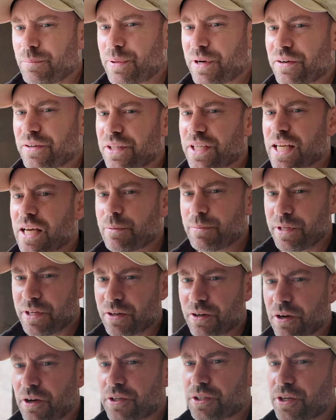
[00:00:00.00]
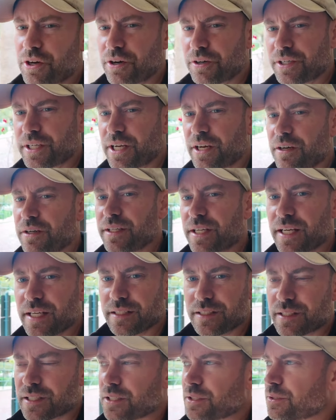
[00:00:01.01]
Apparently I'm here on yard care
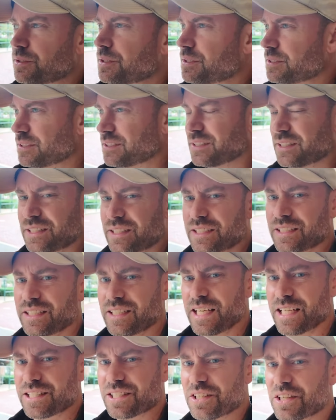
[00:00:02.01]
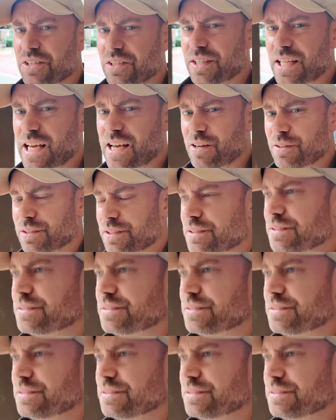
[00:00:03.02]
day, so it's a little loud.